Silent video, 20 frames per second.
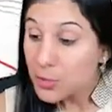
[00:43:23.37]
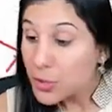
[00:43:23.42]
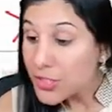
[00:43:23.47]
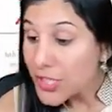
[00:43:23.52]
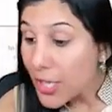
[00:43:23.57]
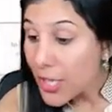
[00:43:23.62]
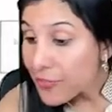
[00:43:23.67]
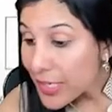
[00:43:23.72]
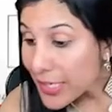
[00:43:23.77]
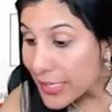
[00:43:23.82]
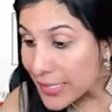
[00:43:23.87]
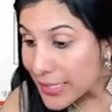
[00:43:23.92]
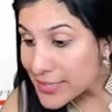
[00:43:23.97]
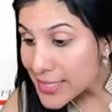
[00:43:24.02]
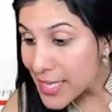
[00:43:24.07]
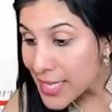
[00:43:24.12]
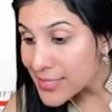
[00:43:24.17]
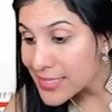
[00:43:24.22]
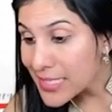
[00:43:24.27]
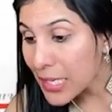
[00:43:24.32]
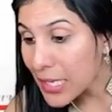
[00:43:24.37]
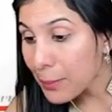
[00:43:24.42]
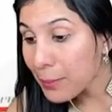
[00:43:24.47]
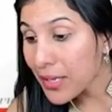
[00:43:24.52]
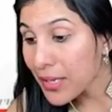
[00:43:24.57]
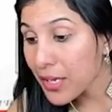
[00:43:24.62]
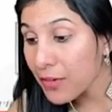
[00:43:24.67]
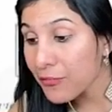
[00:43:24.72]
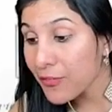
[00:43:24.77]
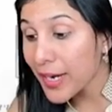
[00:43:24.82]
So Naveen is asking
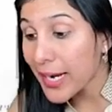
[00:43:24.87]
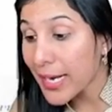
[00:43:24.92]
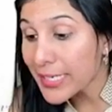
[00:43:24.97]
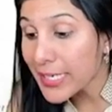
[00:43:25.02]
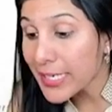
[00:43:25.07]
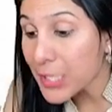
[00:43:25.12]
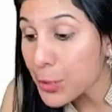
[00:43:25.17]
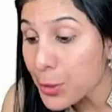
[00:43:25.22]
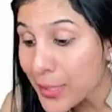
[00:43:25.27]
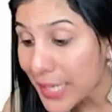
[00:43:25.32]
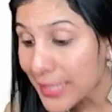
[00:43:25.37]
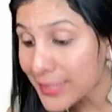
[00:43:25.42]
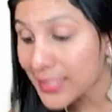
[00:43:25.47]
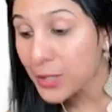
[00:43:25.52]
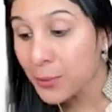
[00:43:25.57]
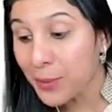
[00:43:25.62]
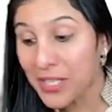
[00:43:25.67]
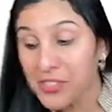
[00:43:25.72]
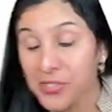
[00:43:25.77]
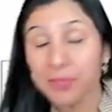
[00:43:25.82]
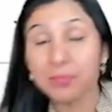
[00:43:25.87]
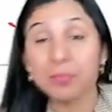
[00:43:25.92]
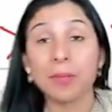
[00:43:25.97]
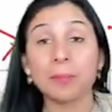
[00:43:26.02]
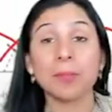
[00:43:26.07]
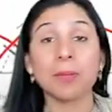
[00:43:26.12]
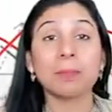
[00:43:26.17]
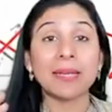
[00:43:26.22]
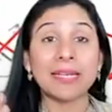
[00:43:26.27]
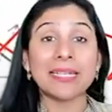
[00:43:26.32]
me, where did you get the question paper?